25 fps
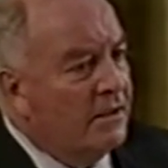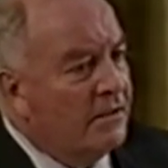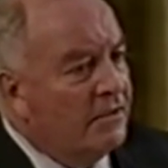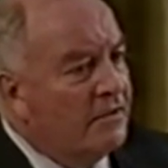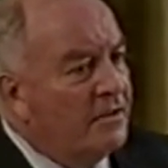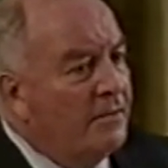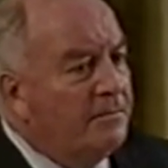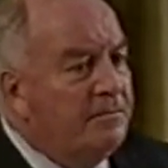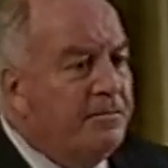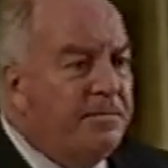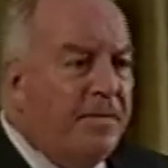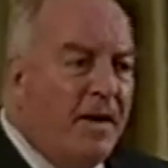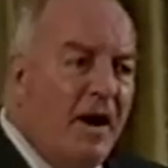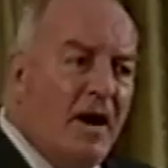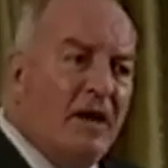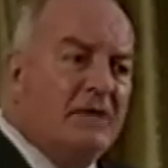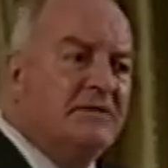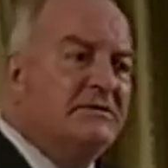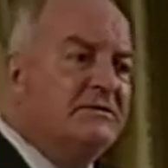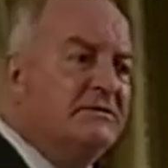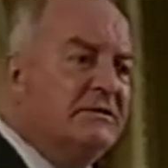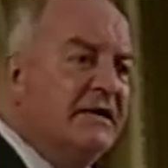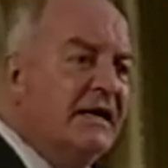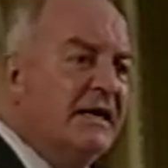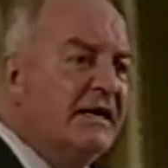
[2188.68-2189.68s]
The
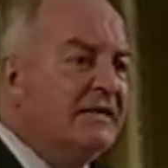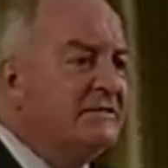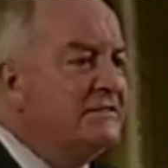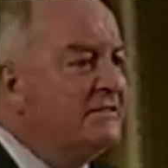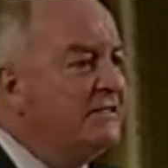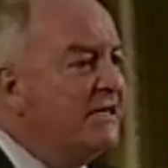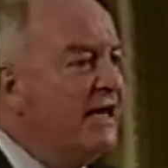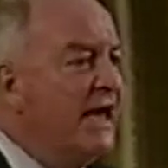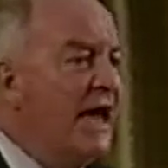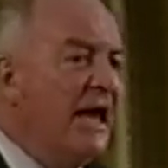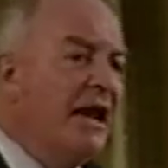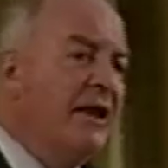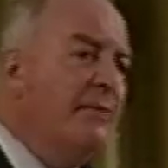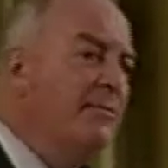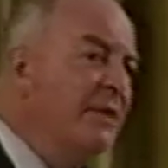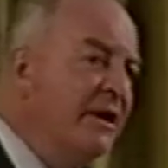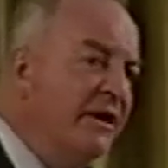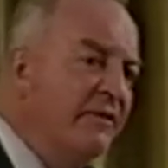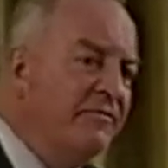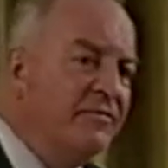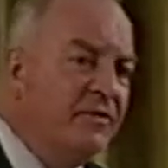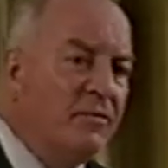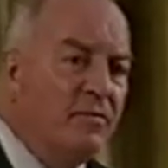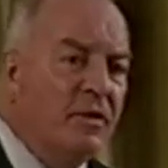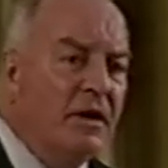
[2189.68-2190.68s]
boss is the enemy
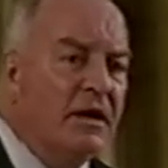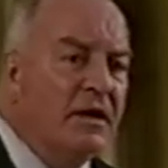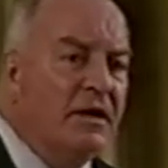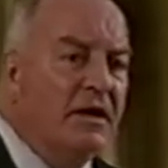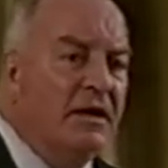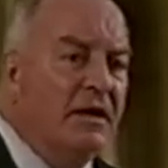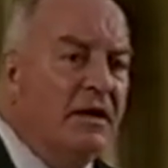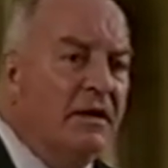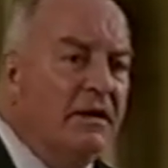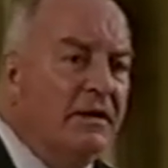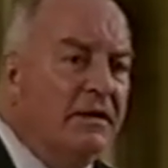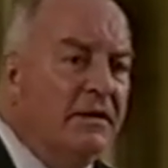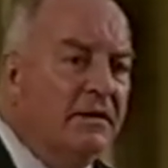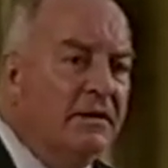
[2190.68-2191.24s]
of the worker.